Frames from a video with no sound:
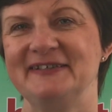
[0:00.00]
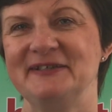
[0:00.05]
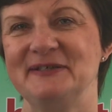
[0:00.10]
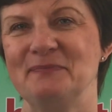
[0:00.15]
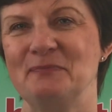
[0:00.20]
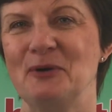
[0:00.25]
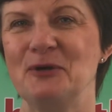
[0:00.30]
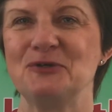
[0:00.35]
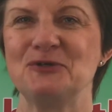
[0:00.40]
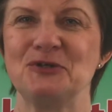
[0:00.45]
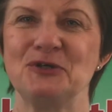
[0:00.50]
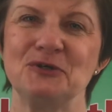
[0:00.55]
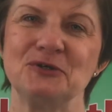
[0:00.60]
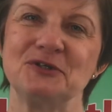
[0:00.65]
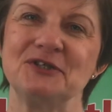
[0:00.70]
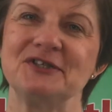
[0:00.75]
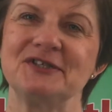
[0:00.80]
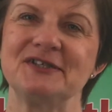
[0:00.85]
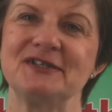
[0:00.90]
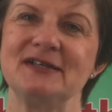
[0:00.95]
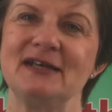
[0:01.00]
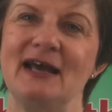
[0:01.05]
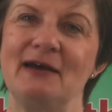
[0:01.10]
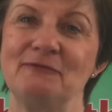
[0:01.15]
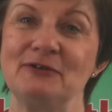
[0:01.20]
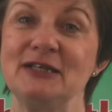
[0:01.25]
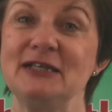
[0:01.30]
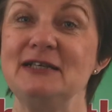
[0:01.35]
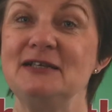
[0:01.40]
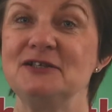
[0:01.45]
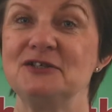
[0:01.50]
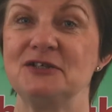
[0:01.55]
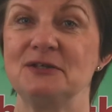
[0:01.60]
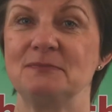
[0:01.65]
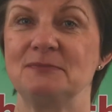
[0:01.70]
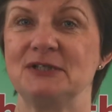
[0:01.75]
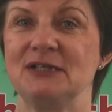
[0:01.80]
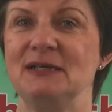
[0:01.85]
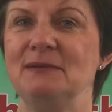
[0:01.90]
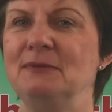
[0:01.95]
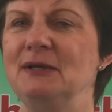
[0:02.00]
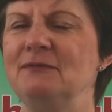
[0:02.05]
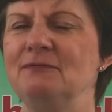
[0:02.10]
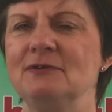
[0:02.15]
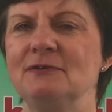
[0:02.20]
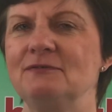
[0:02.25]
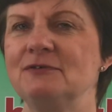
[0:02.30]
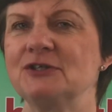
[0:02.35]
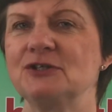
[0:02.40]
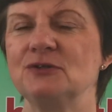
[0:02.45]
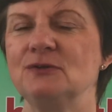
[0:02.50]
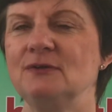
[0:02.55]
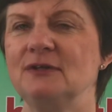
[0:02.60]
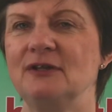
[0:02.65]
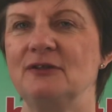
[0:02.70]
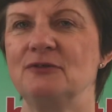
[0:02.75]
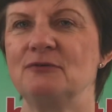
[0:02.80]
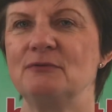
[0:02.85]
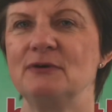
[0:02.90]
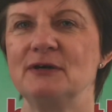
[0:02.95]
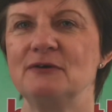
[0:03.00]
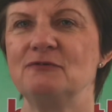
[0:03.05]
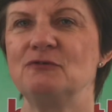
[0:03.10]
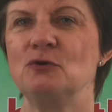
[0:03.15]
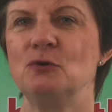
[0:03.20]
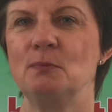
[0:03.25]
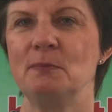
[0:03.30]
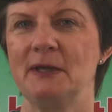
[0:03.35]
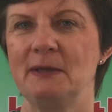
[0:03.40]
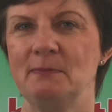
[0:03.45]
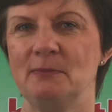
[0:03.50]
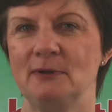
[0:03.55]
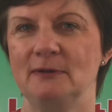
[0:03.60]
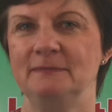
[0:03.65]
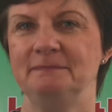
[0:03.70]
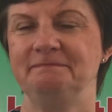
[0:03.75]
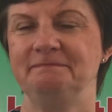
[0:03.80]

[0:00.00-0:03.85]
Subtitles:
Most churches have a leadership team, even if it's only 3 or 4 people.